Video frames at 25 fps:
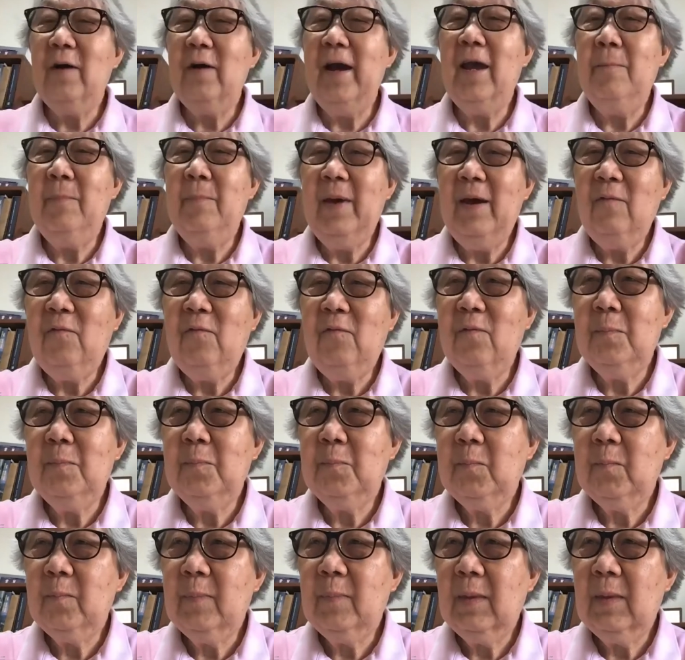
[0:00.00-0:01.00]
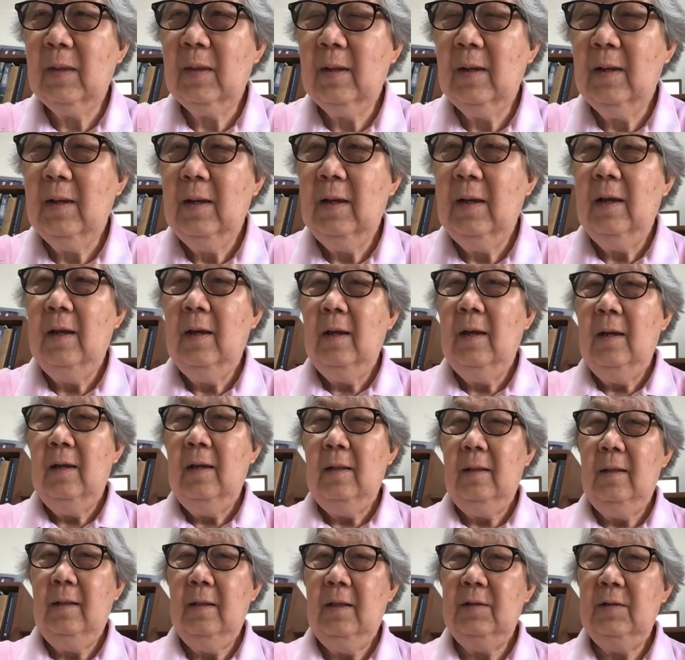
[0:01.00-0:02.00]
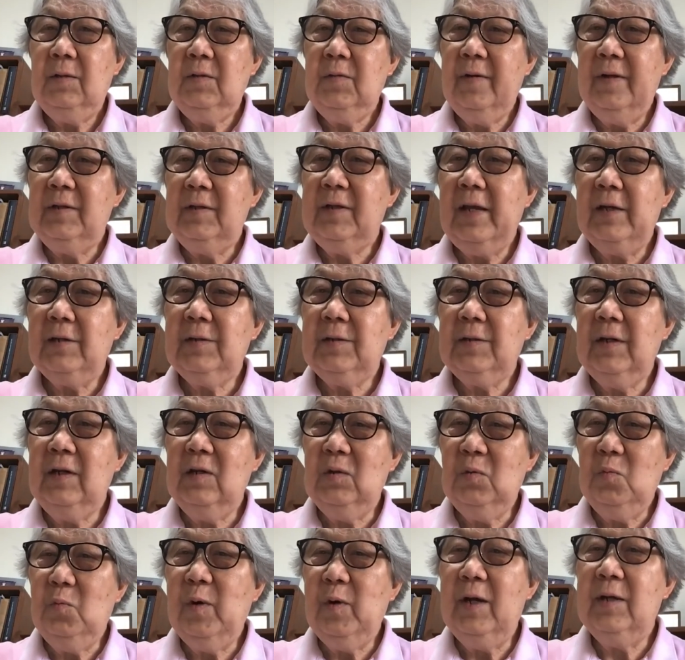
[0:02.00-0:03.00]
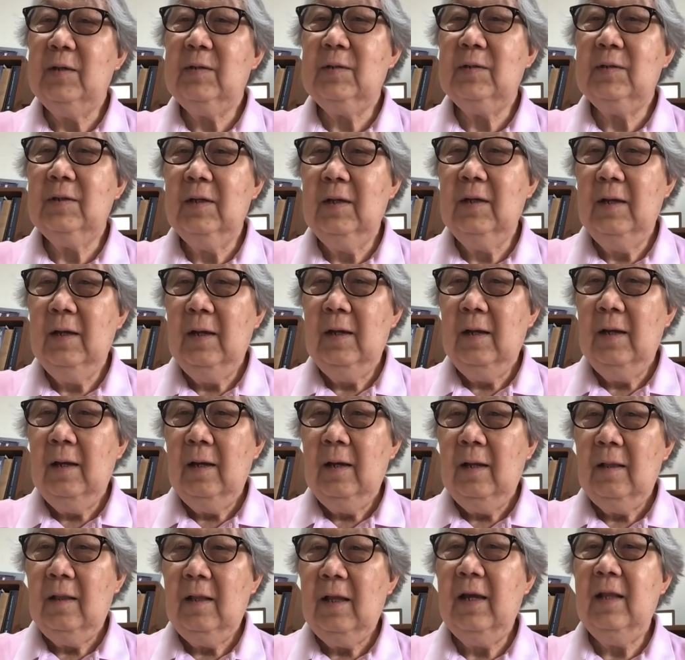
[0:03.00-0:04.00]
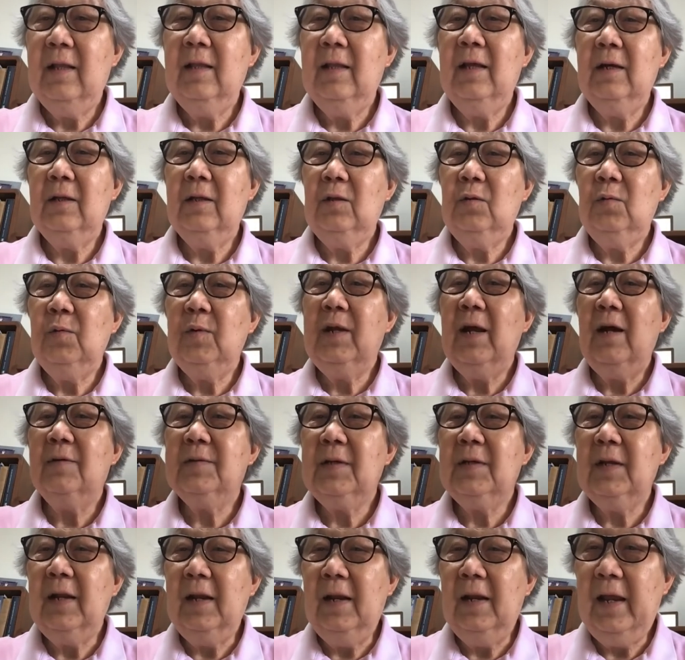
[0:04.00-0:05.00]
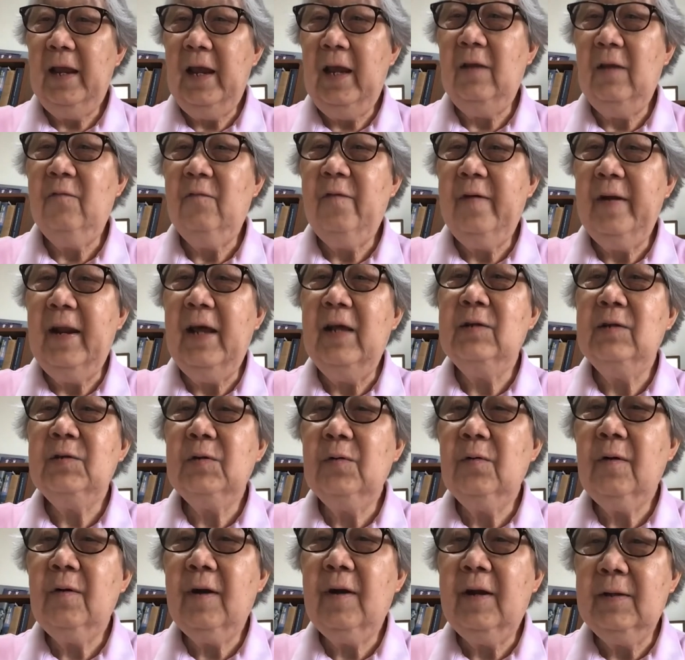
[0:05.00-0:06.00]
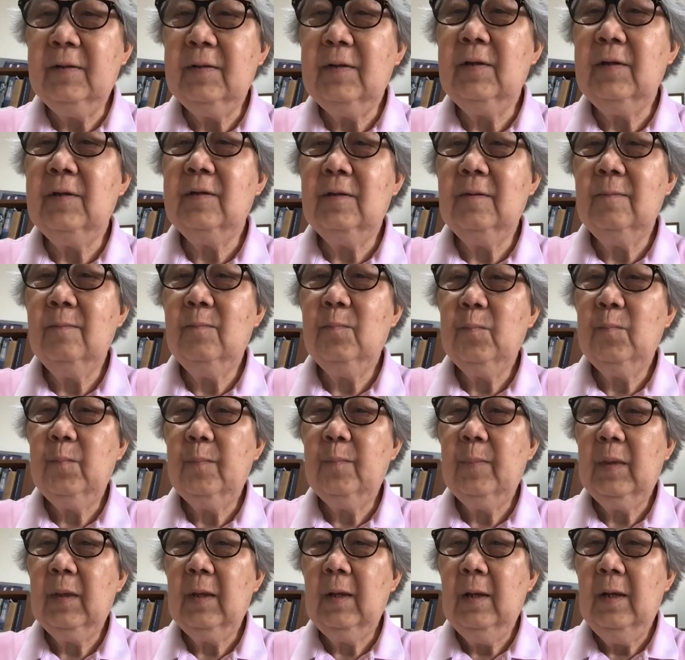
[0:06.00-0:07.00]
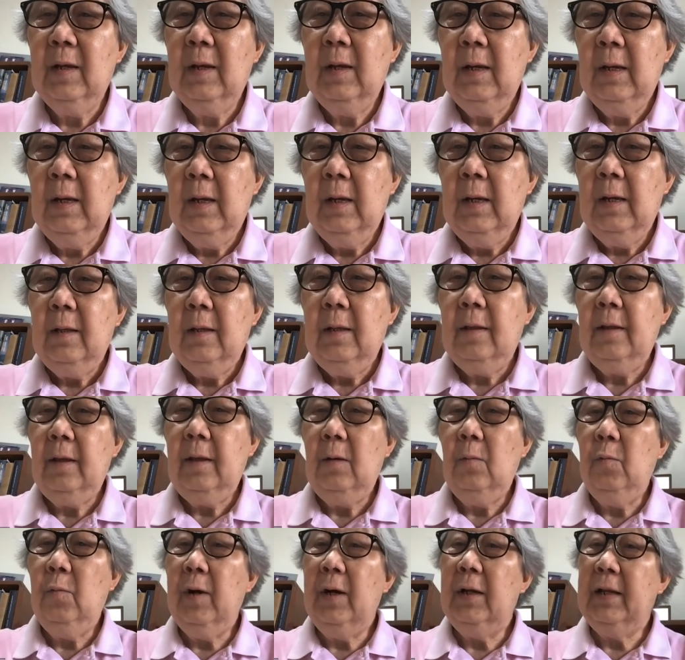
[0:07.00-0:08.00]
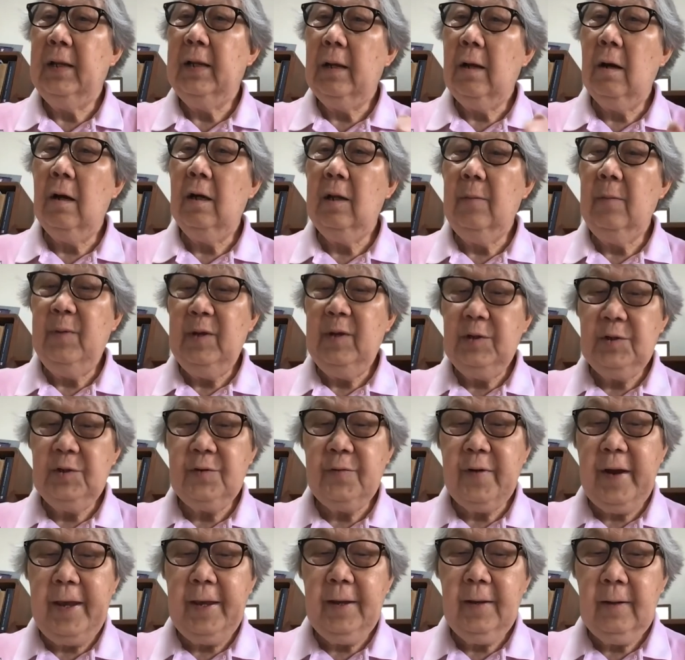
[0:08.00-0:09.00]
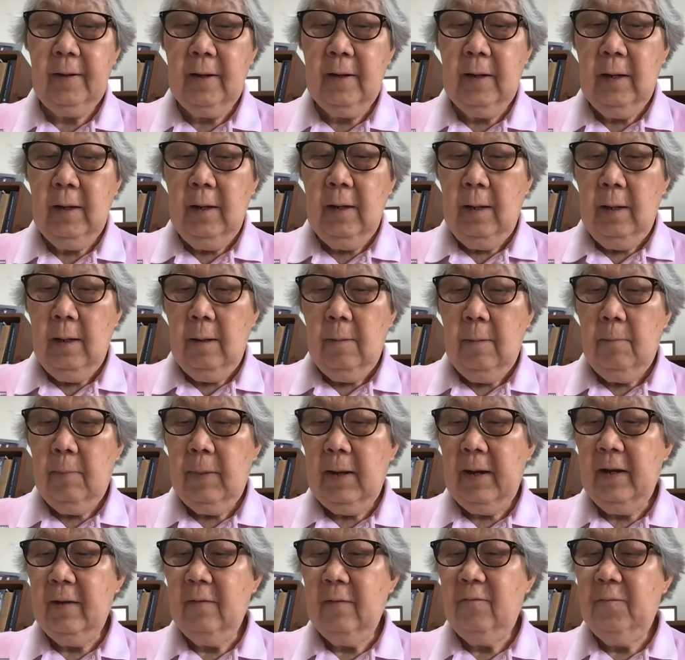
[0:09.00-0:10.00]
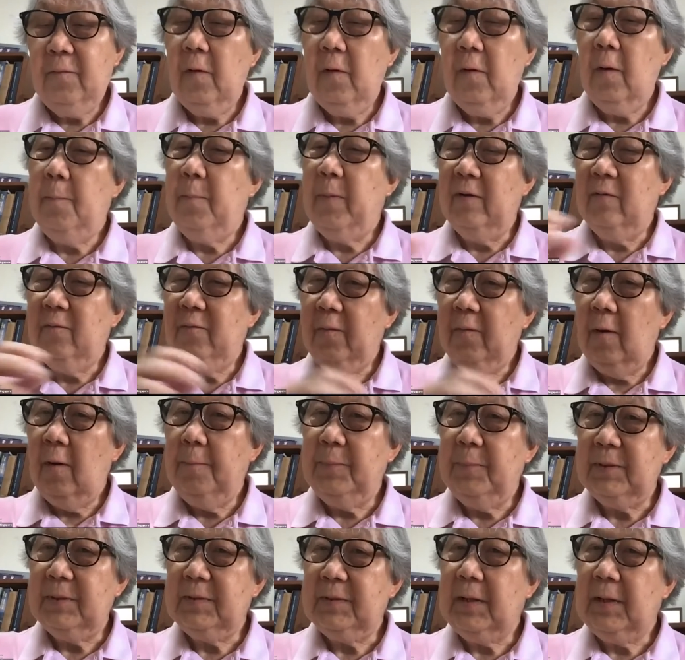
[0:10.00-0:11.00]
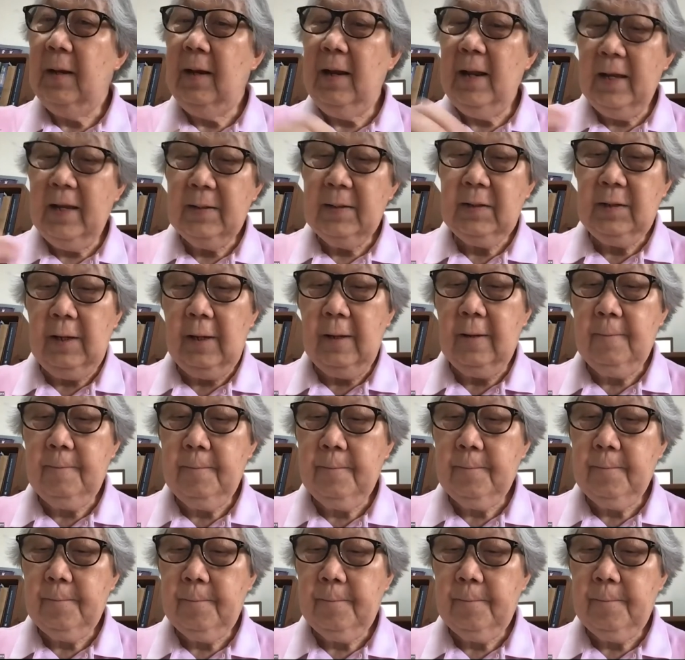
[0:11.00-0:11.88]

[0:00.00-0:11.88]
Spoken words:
to IMF, this recession is worse than the 2008 financial crisis. The world economy shrank by 4.4% last year.